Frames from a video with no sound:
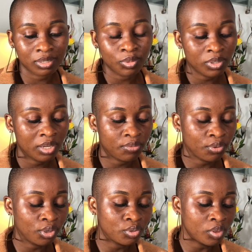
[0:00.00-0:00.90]
need for
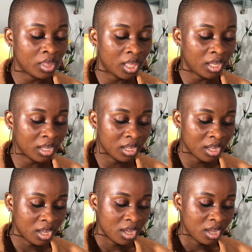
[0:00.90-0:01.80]
you to pick
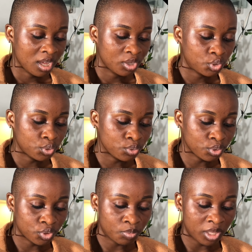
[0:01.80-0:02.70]
show
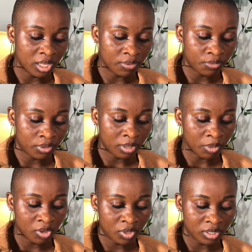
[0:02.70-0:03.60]
social media footer,
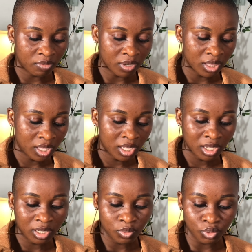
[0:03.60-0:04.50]
because if I take
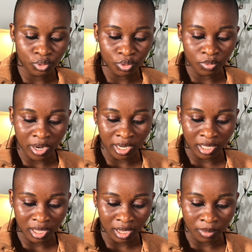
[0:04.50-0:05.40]
it will show right
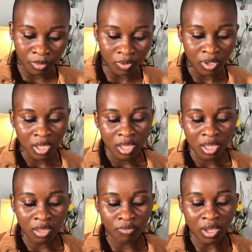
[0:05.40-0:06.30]
here. But
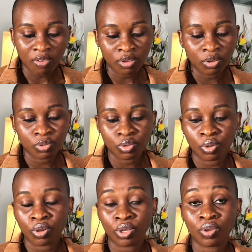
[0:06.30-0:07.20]
if you have a new
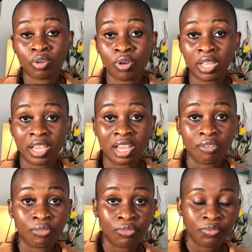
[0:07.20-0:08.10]
store, you don't really
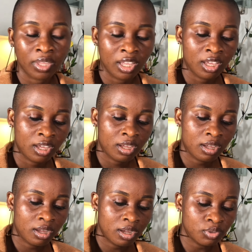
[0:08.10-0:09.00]
have
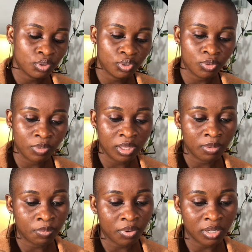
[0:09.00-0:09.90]
a social media
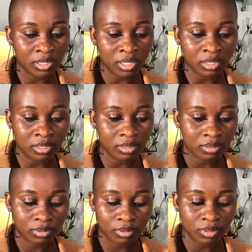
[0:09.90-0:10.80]
present,
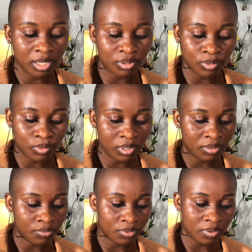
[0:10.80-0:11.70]
so there's no need
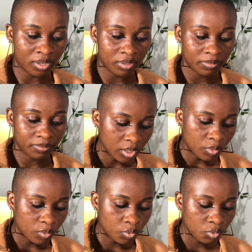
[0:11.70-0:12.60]
for it.
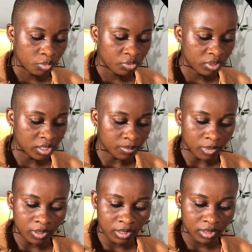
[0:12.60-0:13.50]
We'll remove this
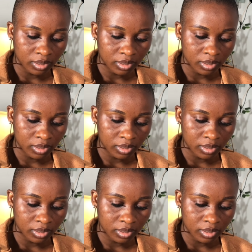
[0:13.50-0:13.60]
block.